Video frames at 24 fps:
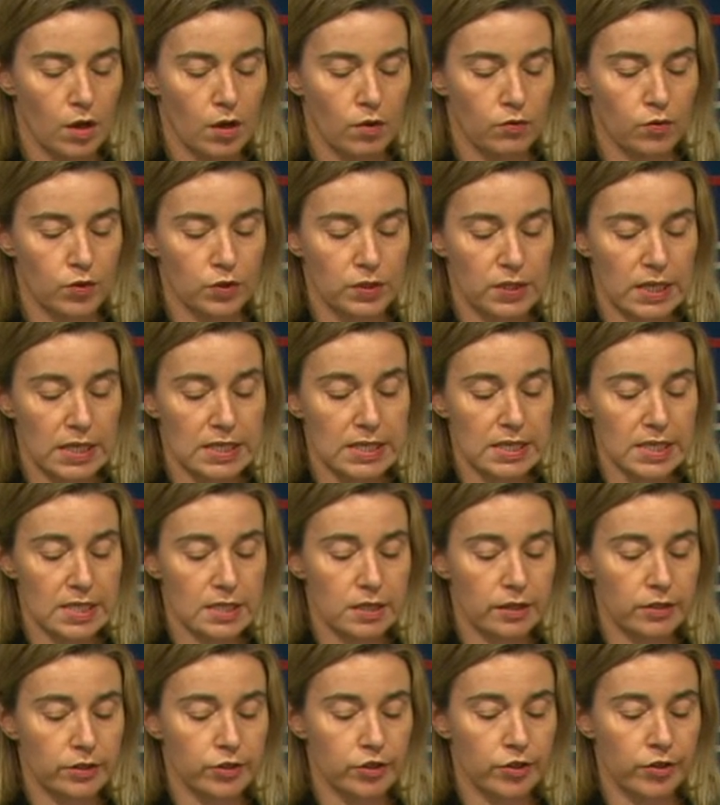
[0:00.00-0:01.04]
For this is
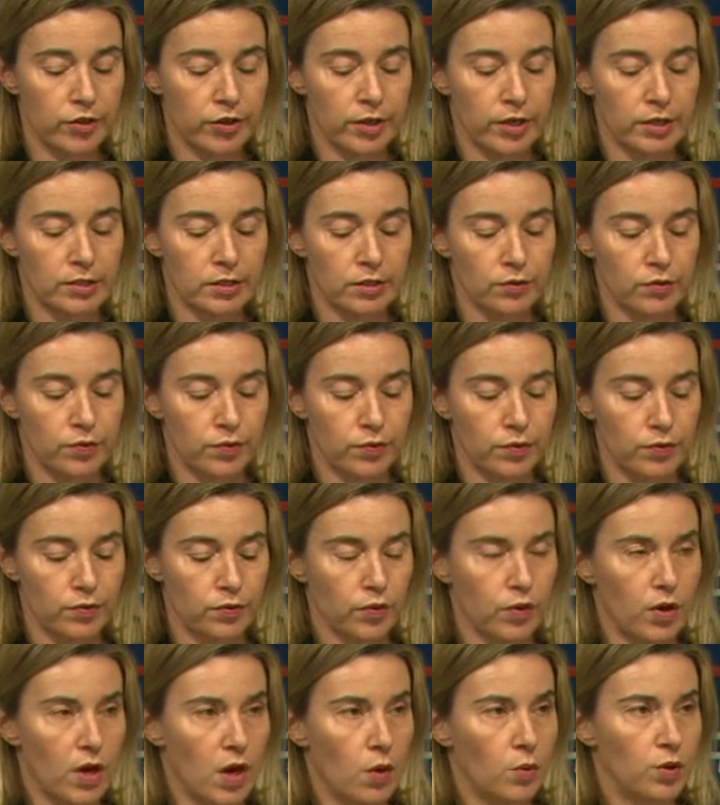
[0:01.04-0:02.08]
the alternative
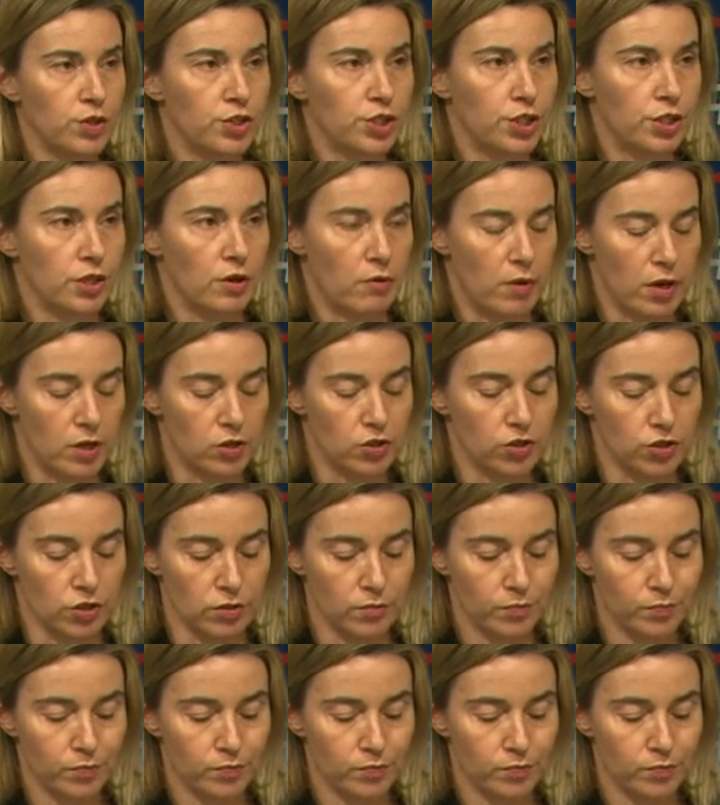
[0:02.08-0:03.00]
for our generation: